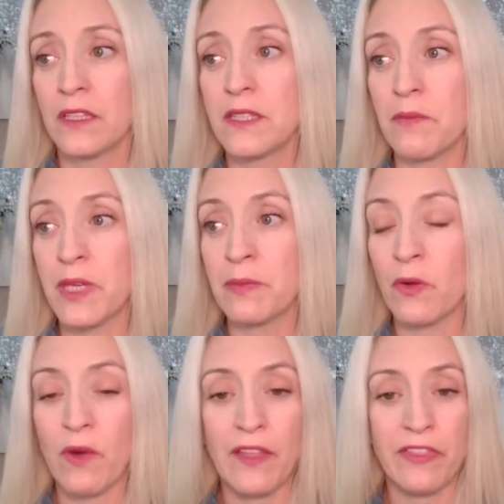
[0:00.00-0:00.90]
some
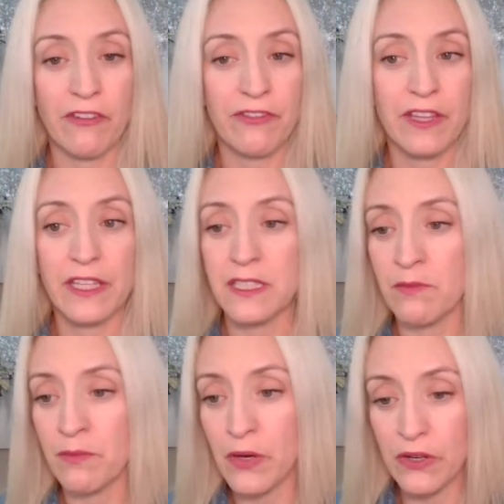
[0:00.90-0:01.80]
people write their feelings
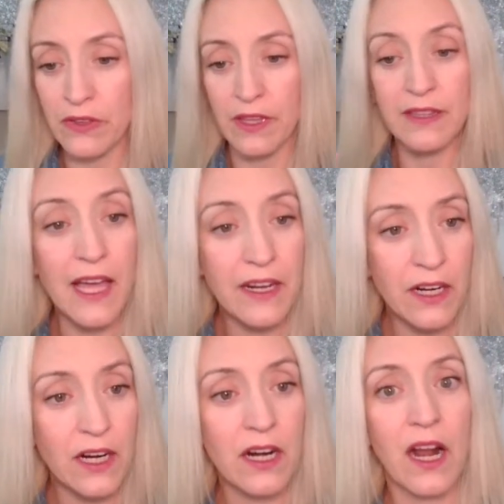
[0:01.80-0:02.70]
and burn the
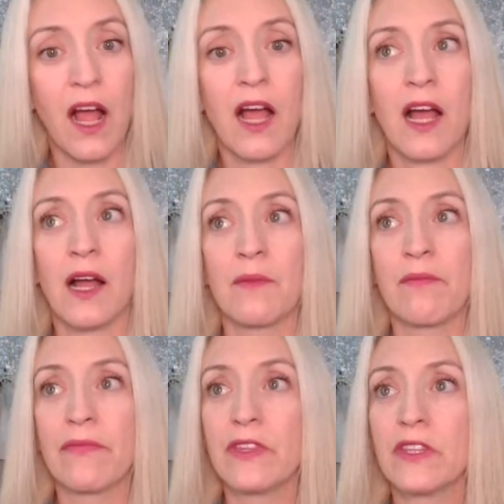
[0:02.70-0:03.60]
letter.
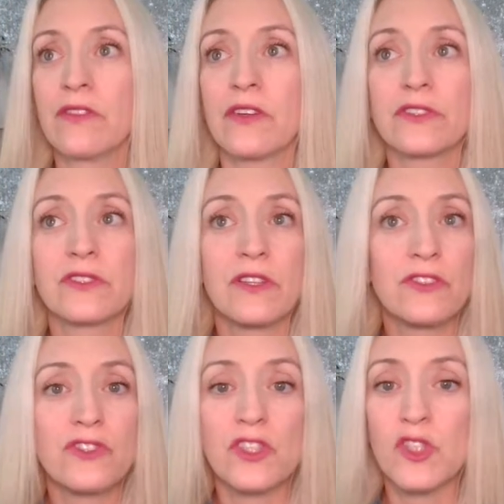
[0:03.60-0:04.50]

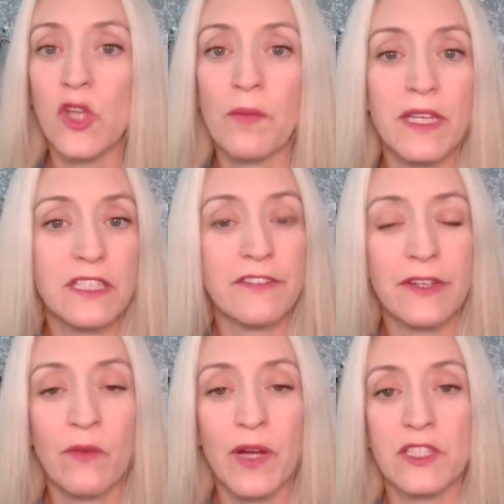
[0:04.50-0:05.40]
There's just so many
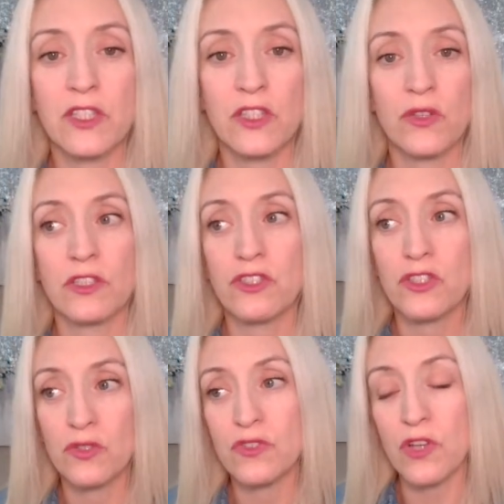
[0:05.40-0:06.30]
different ways that you can
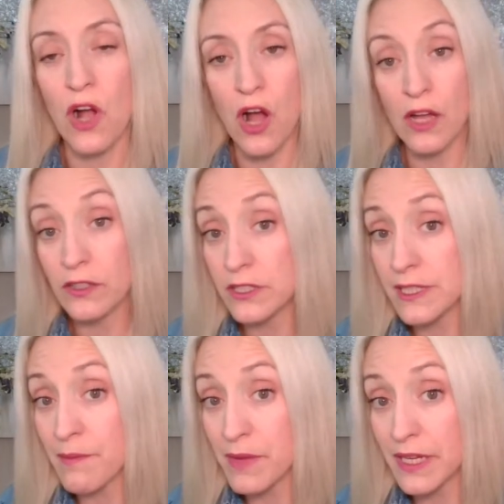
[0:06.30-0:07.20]
choose to honor
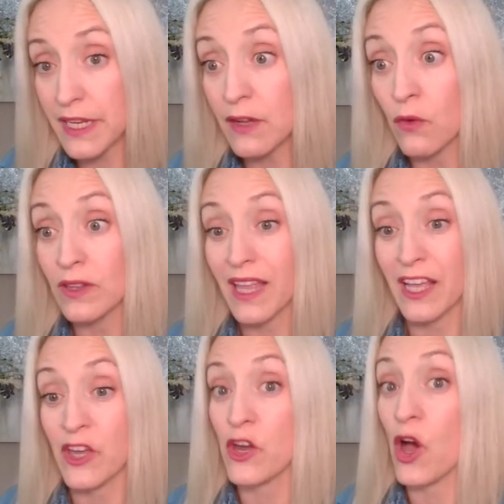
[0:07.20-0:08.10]
somebody or
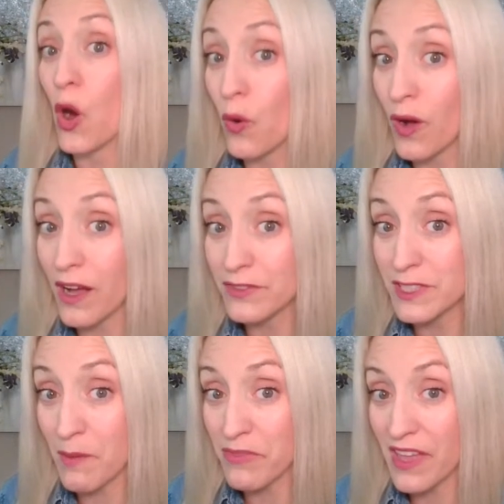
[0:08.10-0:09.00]
let go of
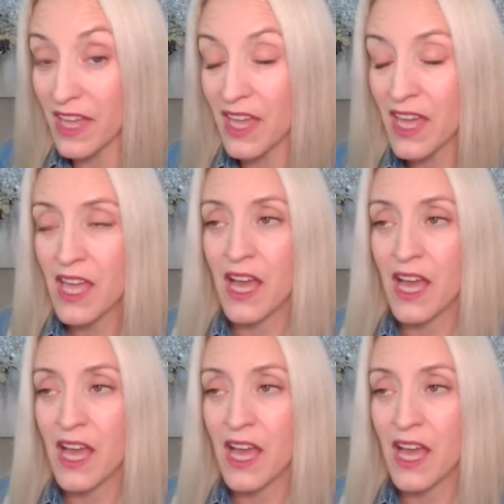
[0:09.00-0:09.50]
something.